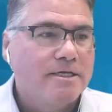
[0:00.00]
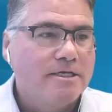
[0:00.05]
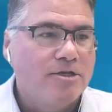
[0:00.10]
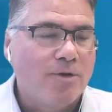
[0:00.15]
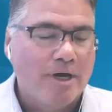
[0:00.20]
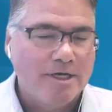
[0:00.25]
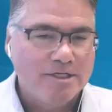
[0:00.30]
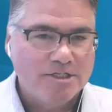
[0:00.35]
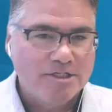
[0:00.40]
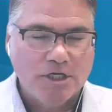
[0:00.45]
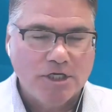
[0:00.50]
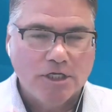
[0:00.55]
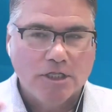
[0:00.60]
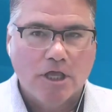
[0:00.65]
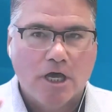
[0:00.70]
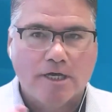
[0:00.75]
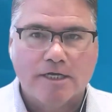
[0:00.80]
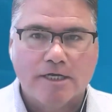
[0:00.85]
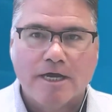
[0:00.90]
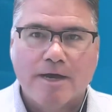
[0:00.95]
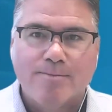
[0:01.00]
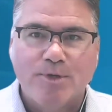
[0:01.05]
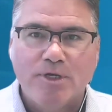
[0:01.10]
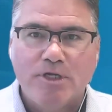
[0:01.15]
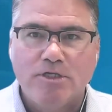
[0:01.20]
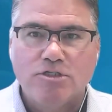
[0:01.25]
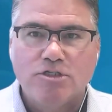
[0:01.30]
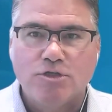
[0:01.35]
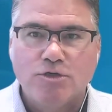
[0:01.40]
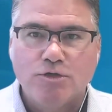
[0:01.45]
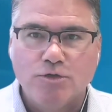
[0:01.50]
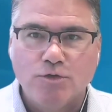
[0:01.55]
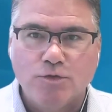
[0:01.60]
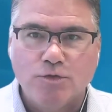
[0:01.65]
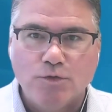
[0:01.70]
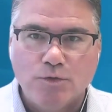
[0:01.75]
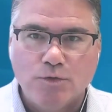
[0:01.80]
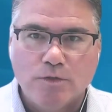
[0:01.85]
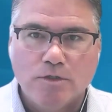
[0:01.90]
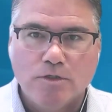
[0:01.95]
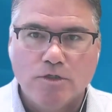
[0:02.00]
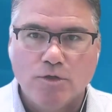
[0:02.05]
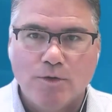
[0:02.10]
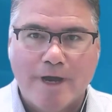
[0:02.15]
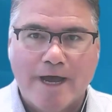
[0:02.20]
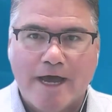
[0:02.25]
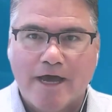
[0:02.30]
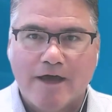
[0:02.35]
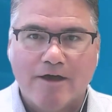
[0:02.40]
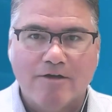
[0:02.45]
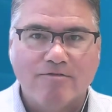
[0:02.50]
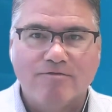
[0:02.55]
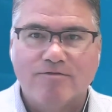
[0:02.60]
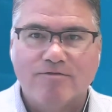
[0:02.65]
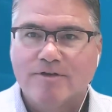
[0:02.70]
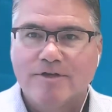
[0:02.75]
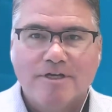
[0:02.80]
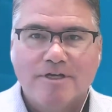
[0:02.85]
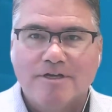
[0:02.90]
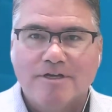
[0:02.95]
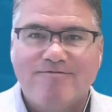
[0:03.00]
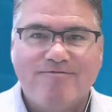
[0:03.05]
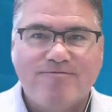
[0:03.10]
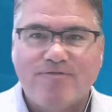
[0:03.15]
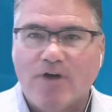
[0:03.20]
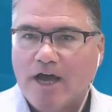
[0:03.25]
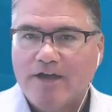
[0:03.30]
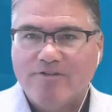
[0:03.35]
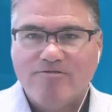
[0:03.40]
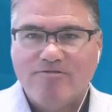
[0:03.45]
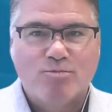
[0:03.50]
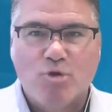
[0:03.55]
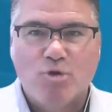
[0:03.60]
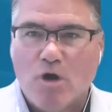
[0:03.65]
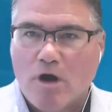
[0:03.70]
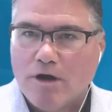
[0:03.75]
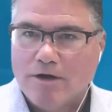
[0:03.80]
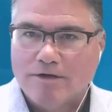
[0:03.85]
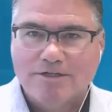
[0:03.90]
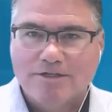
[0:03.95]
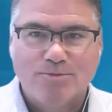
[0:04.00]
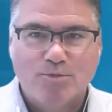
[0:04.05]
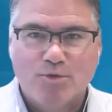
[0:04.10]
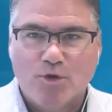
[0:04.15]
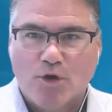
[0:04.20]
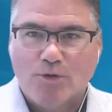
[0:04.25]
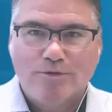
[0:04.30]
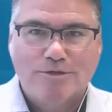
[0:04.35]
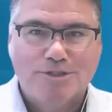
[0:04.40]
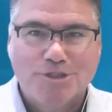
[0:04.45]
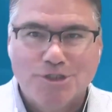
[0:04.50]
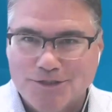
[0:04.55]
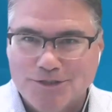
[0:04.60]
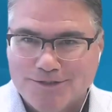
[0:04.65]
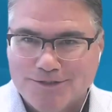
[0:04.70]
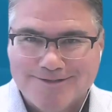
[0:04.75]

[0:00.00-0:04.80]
I see a lot of companies who have 5-pronged approach